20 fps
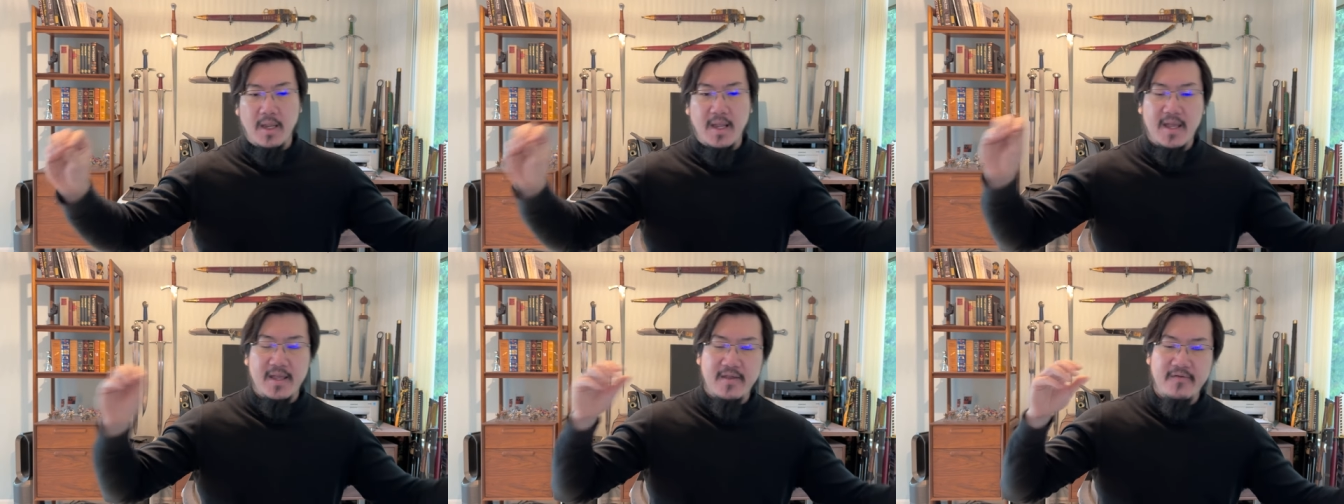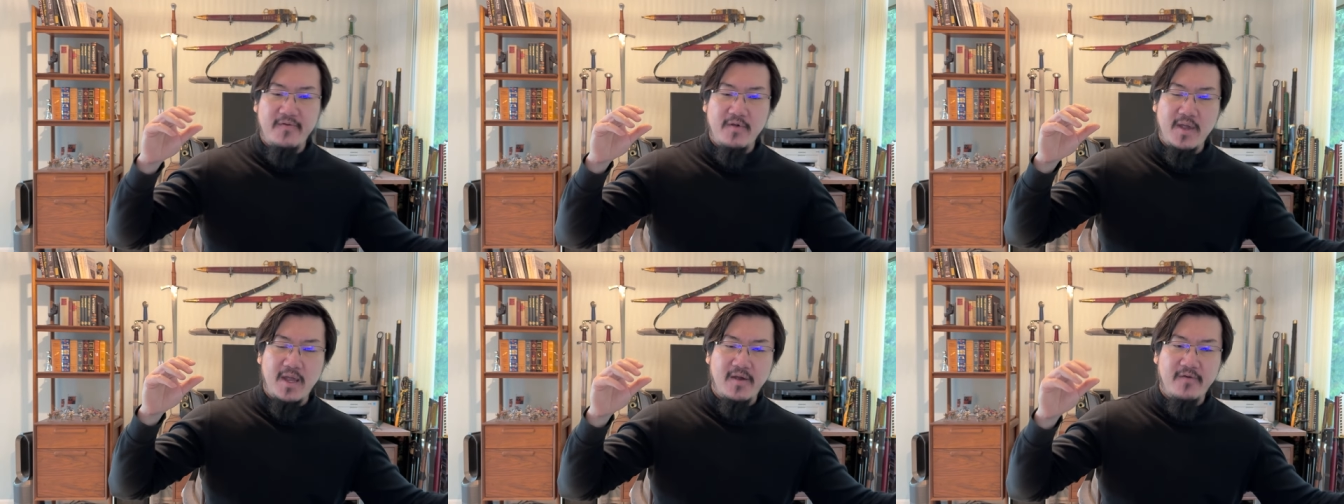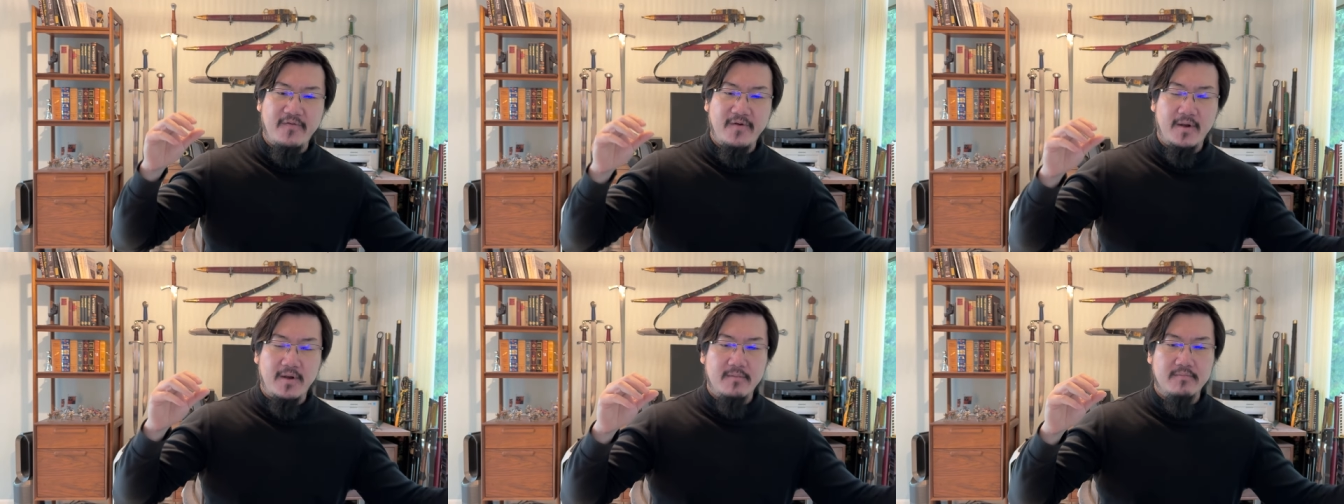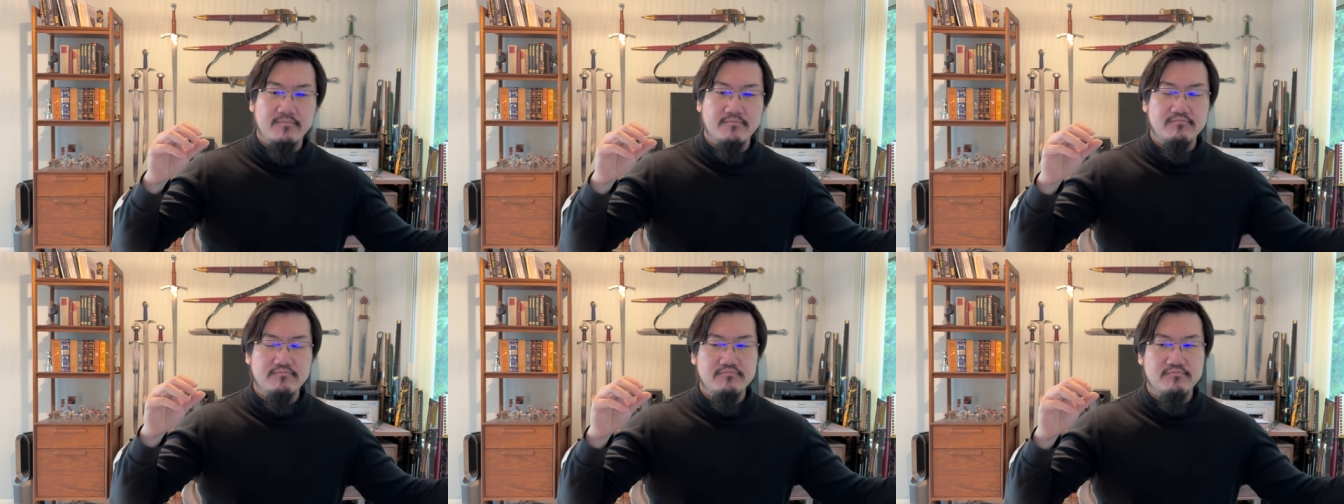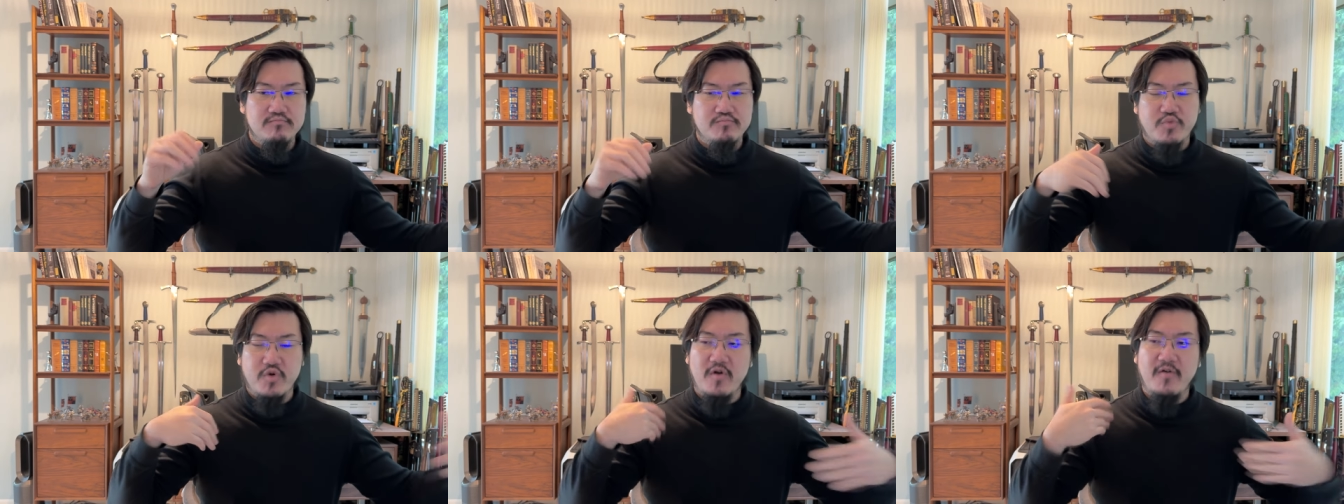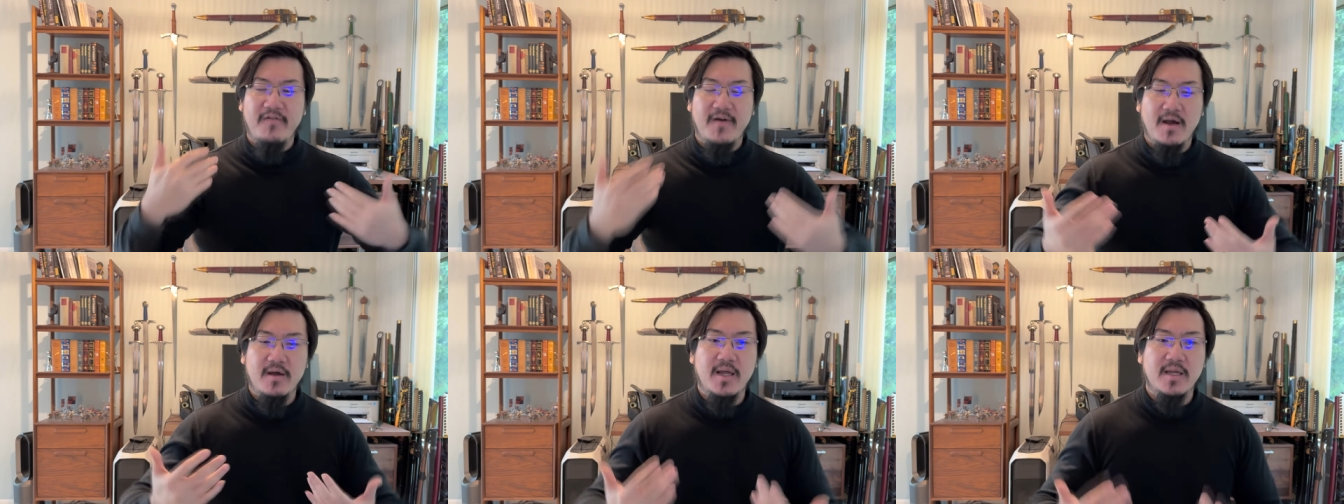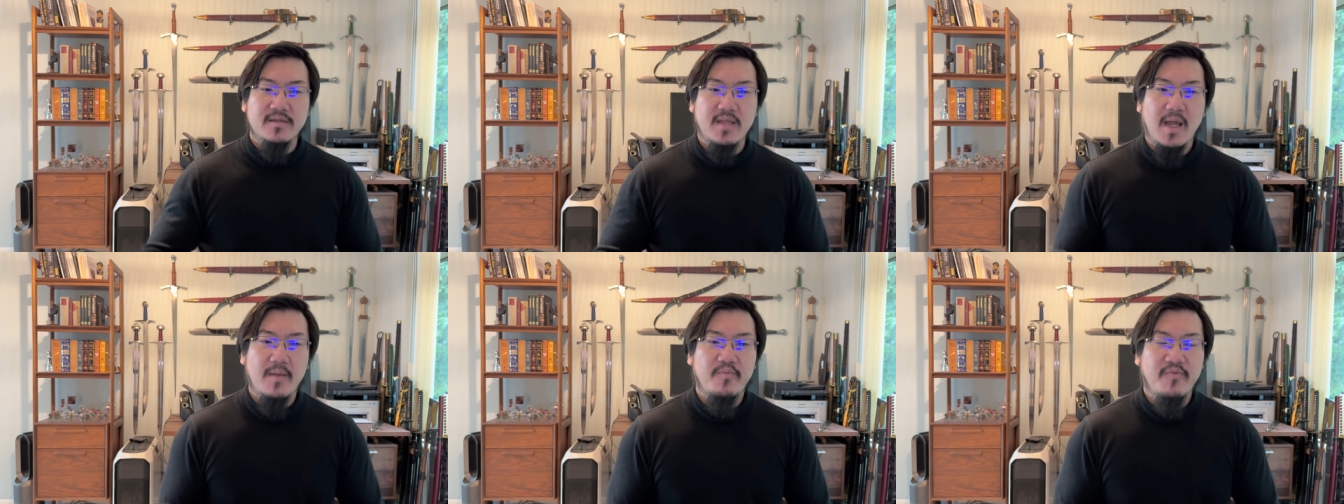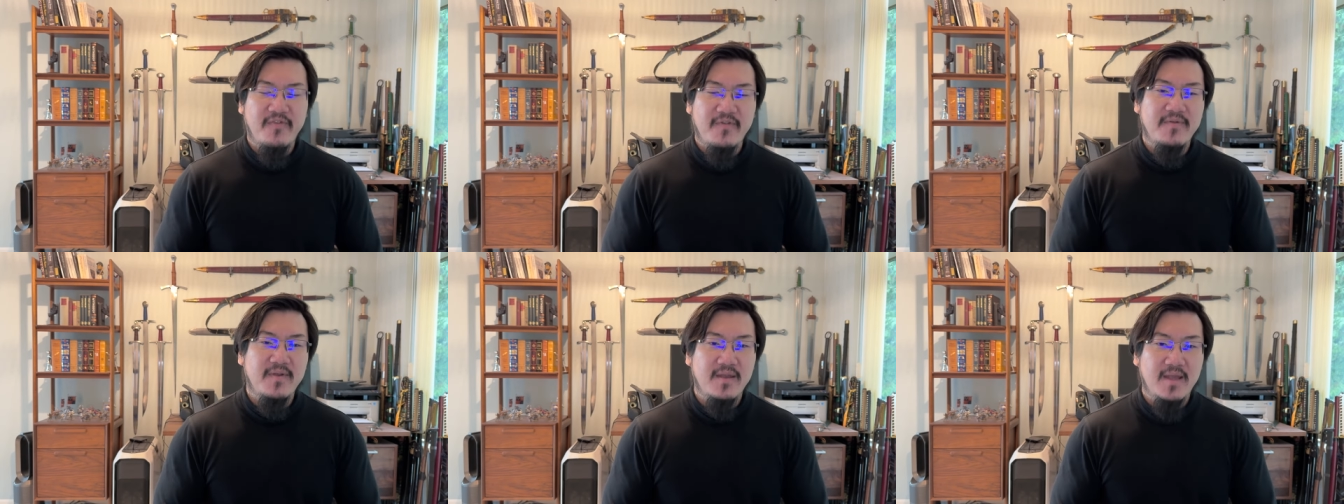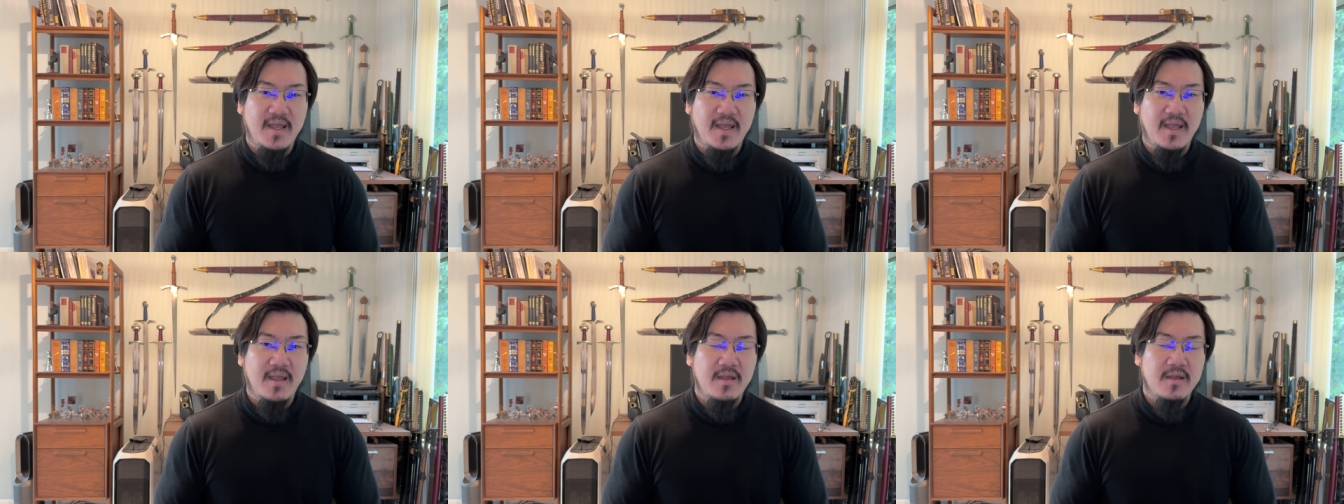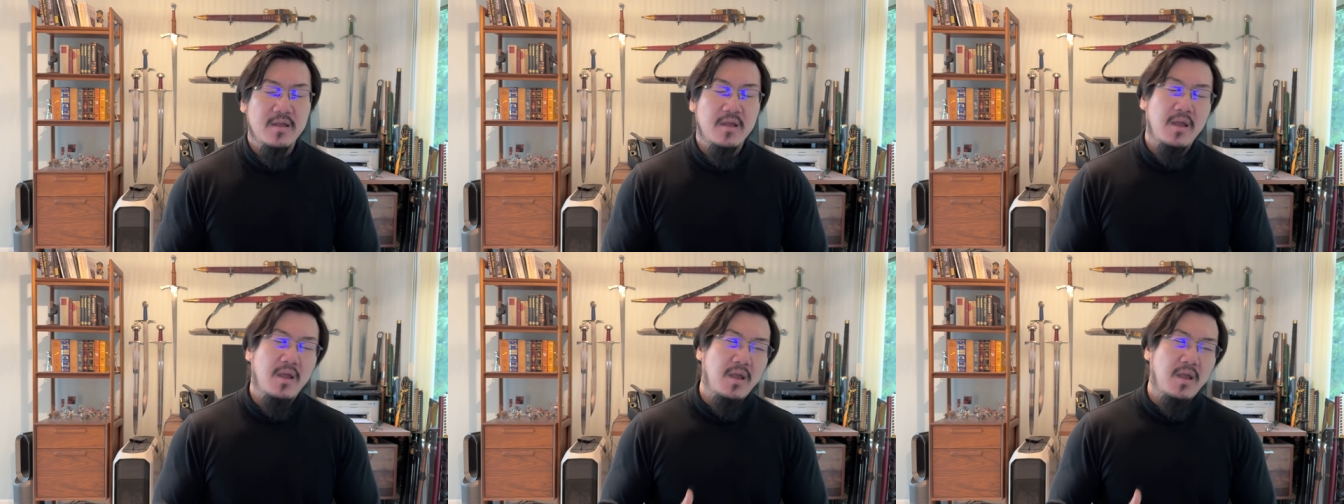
And if you have a profile like Type 15A,